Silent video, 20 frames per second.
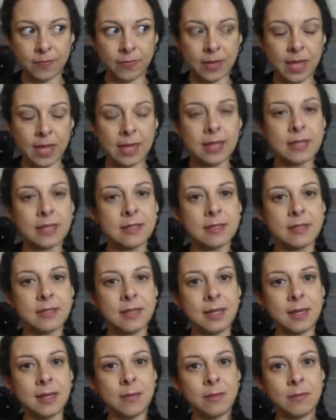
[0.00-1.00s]
it can
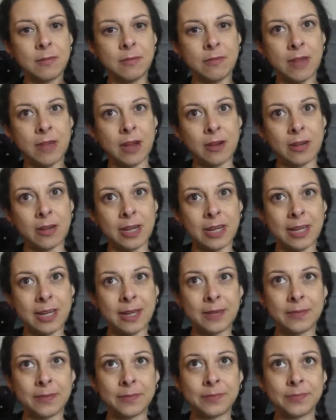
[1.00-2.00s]
seem
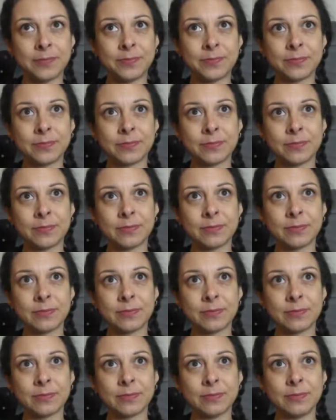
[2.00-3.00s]
very,
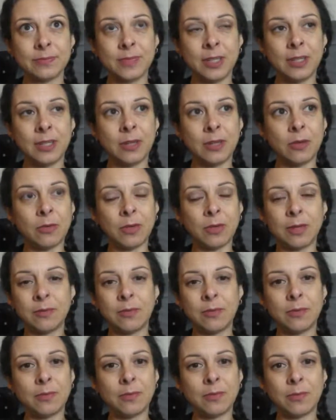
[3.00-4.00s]
it,
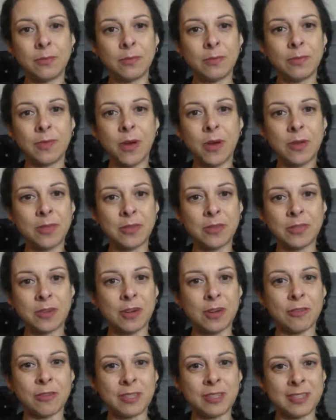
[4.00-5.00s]
on the
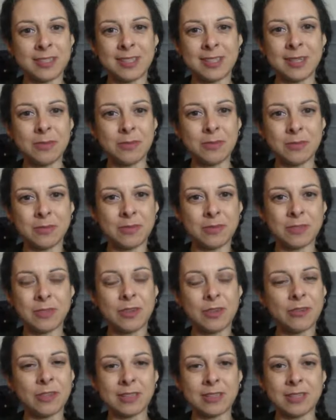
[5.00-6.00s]
surface
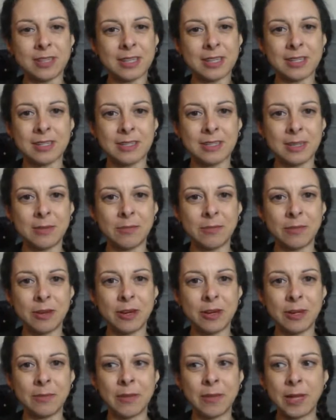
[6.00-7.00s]
it can seem
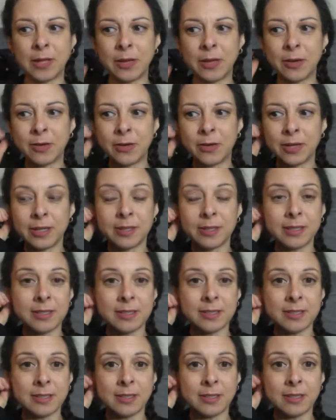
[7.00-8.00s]
very mellow, at
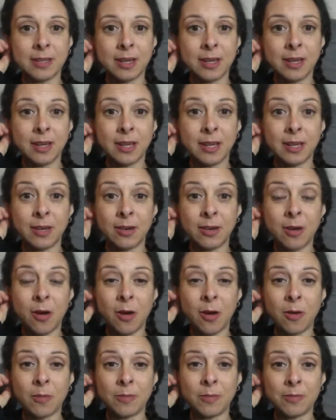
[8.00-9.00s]
least in
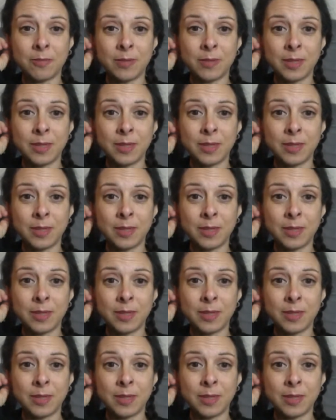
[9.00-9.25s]
calm,